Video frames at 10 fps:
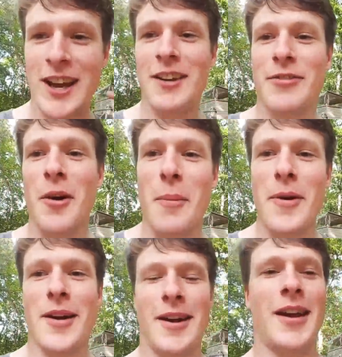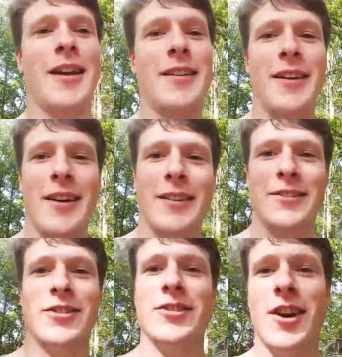looked at it for a bit, and
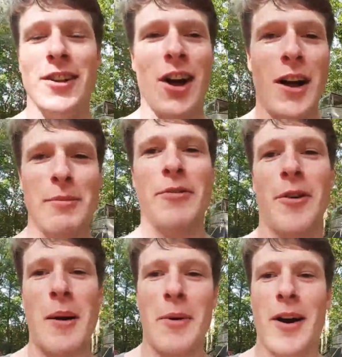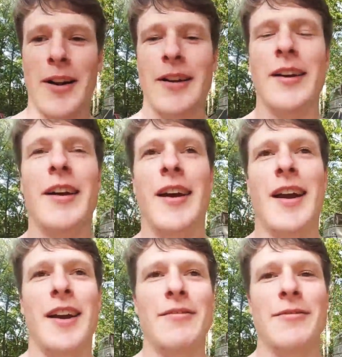just online before I bought it.
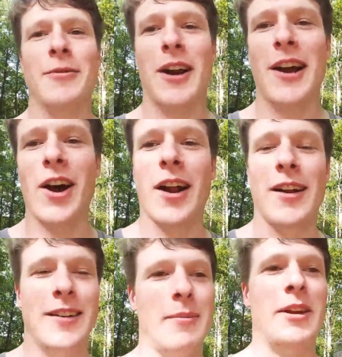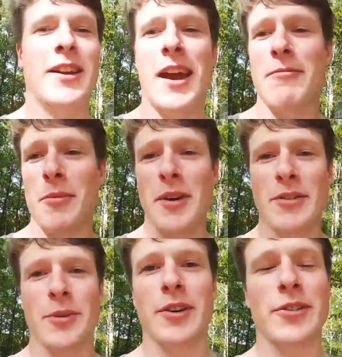And when I got it, I mean, it came from
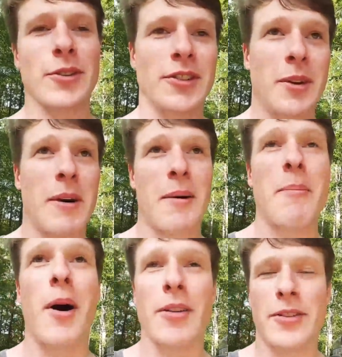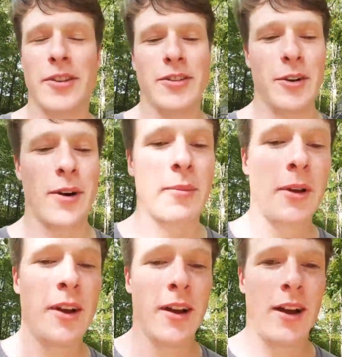Israel, so it took about a month to show
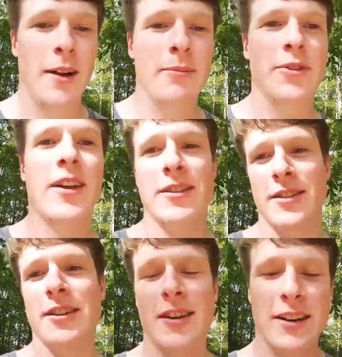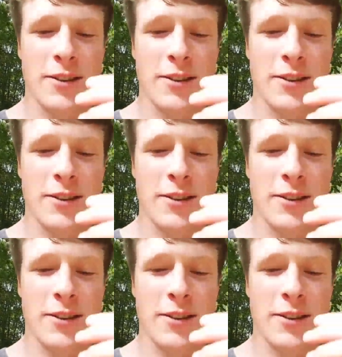up. So it